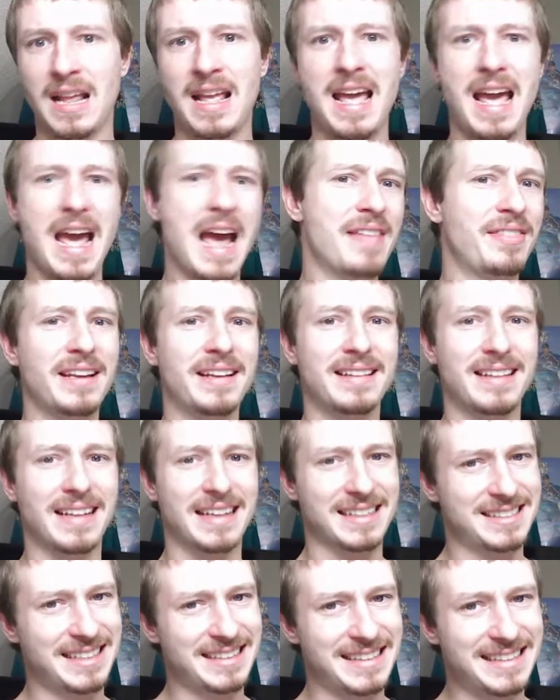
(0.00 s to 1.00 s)
And they, like
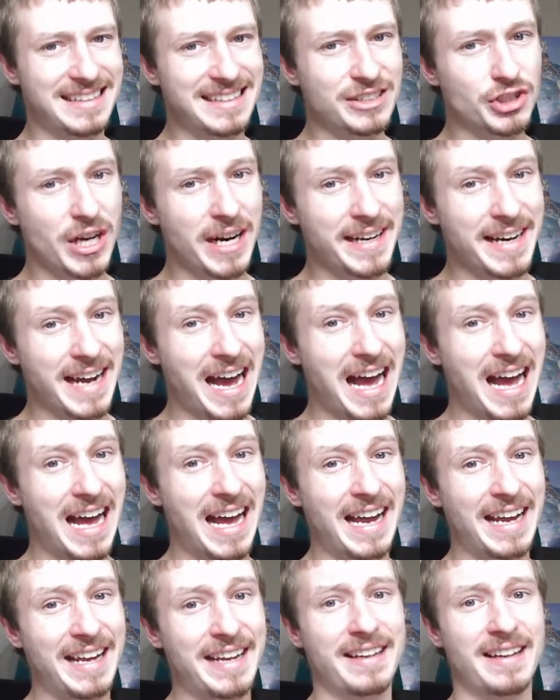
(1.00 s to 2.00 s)
I said, they didn't try to
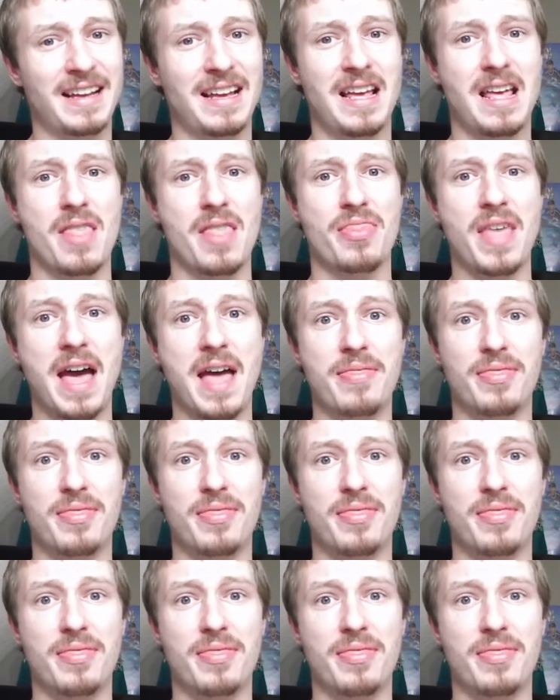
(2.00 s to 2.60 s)
hide that